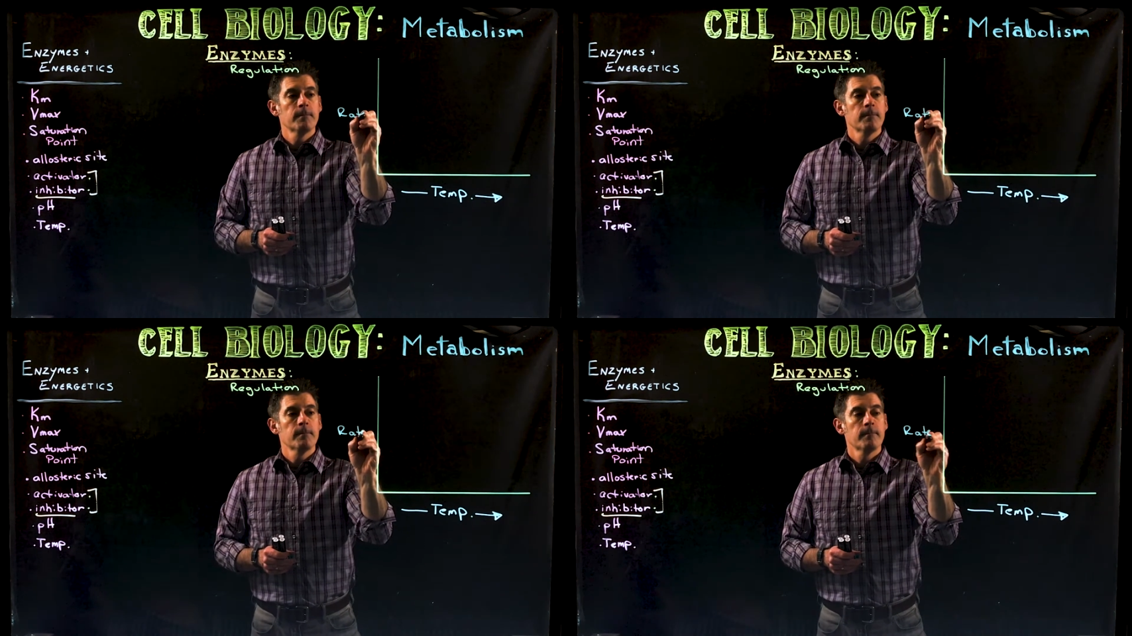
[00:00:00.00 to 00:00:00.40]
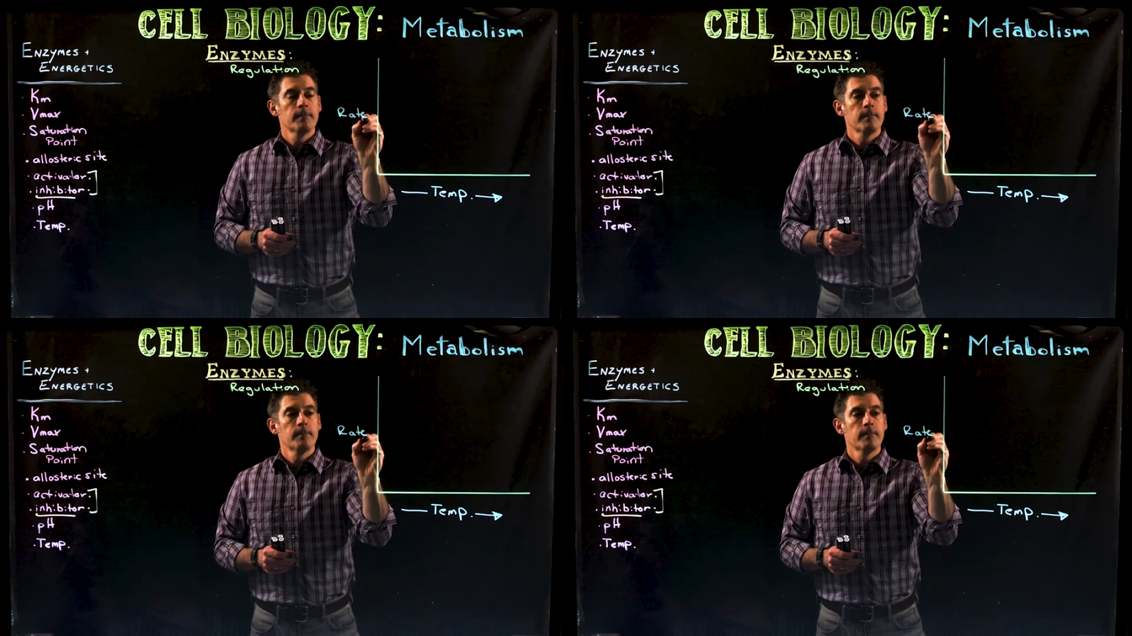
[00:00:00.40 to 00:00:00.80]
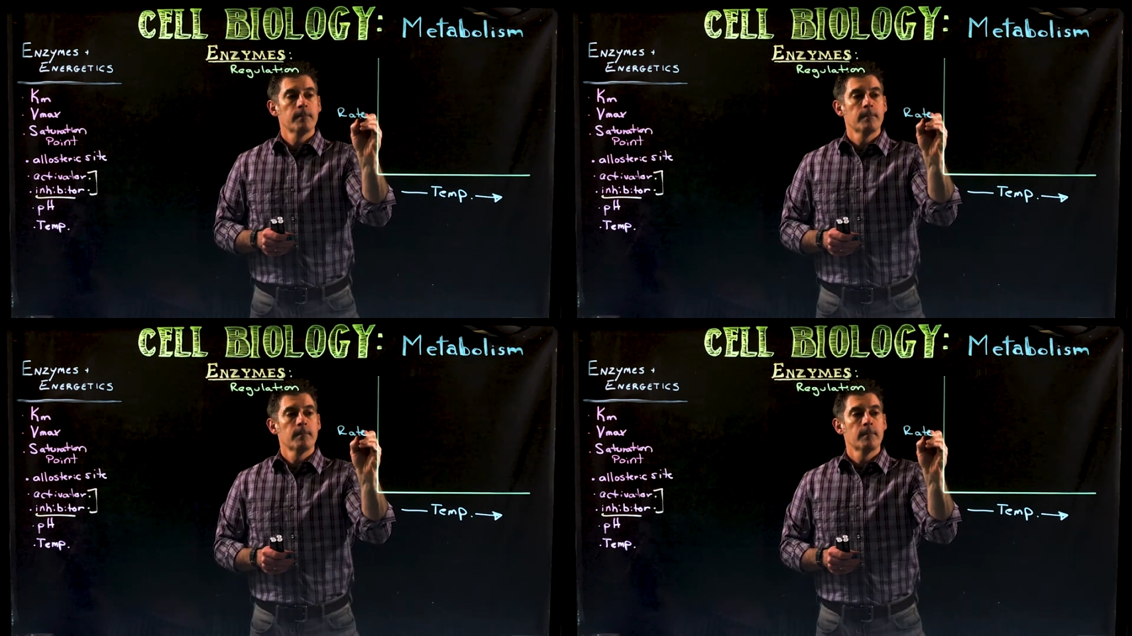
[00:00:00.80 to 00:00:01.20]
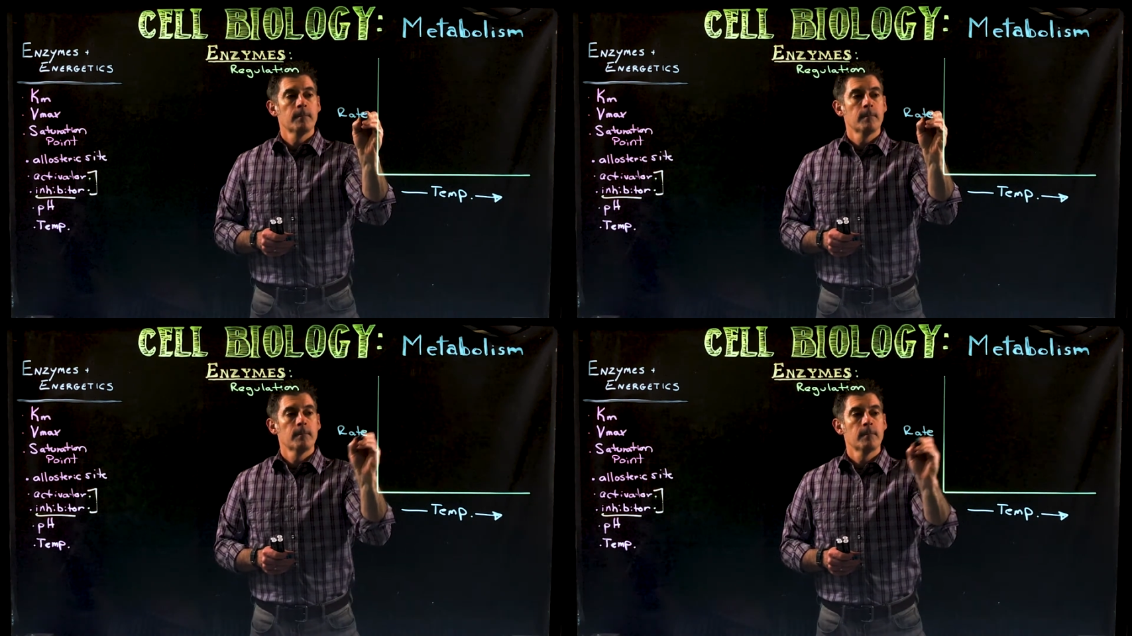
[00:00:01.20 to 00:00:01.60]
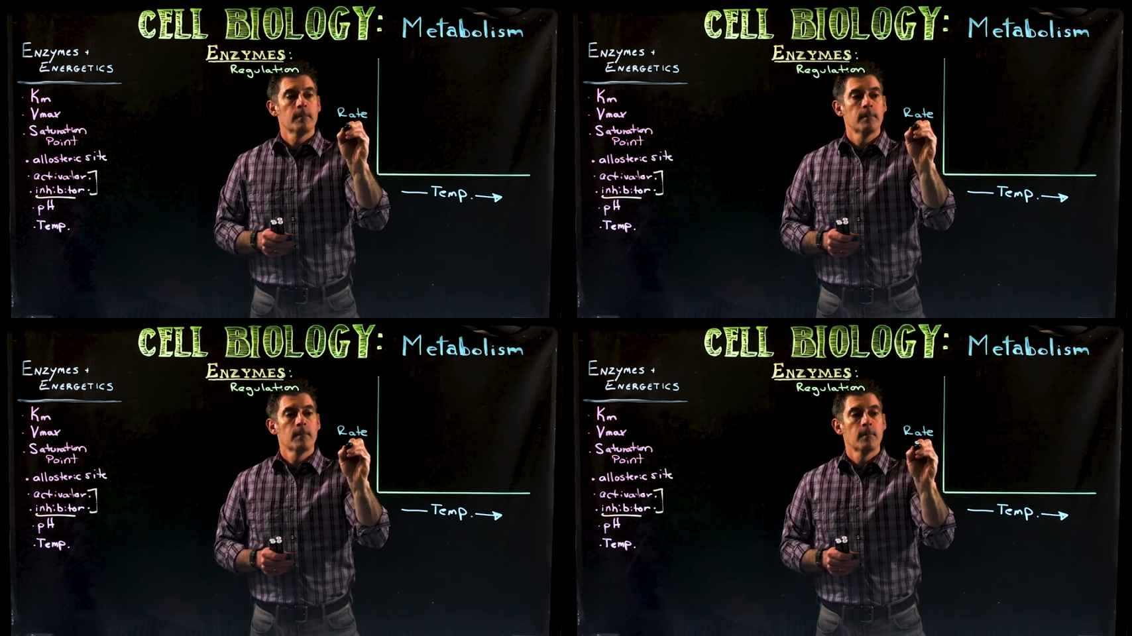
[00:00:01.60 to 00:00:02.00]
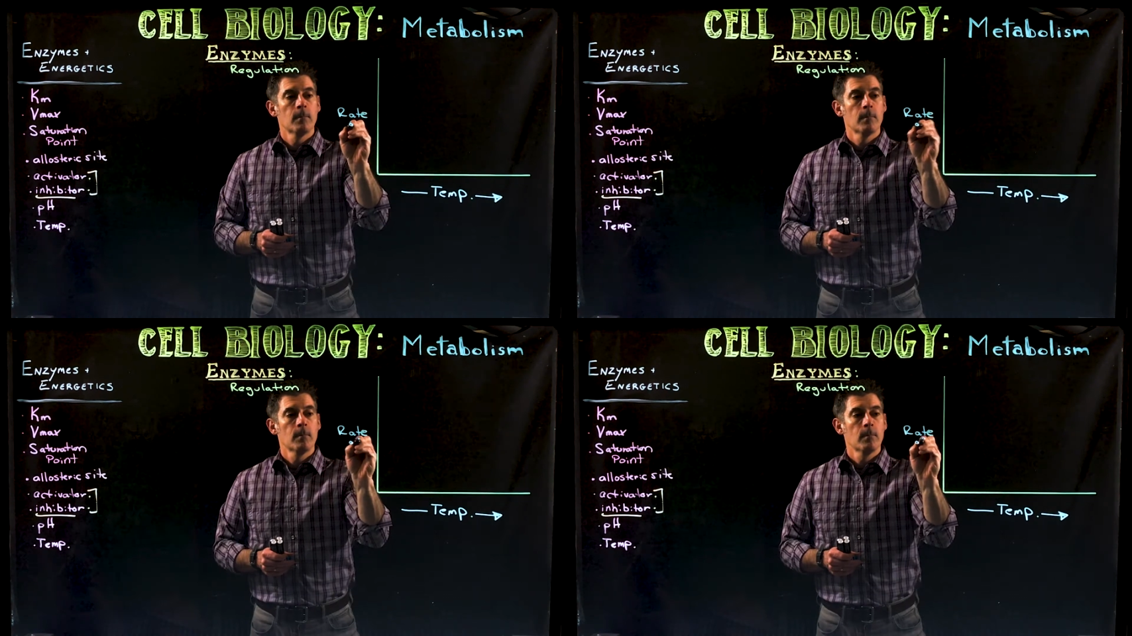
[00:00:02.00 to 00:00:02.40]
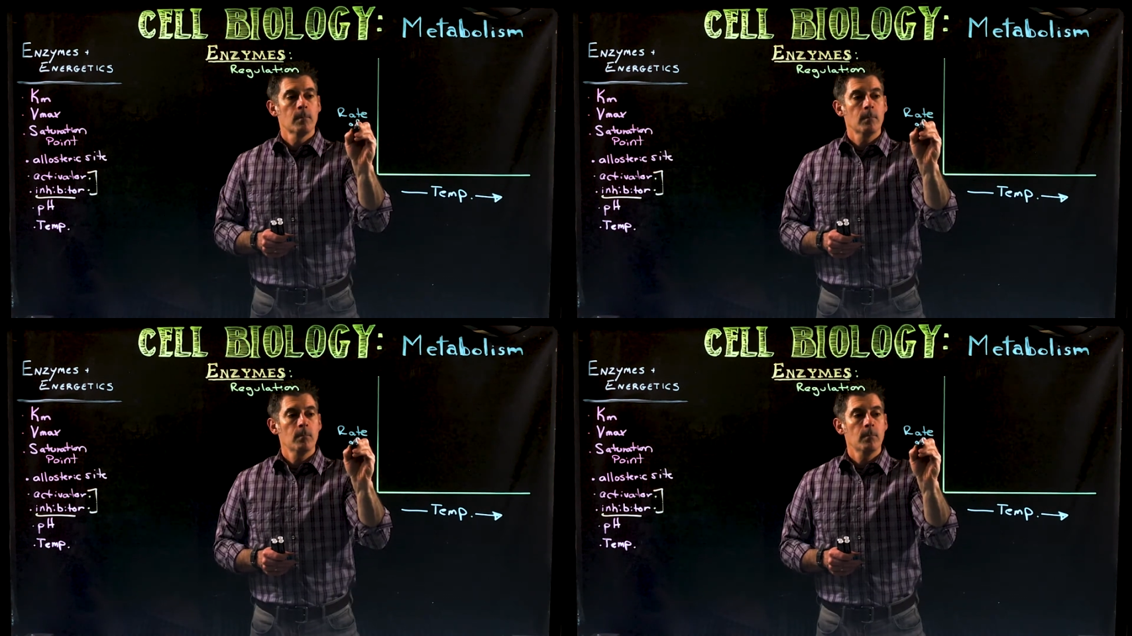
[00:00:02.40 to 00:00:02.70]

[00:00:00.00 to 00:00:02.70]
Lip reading: (silence)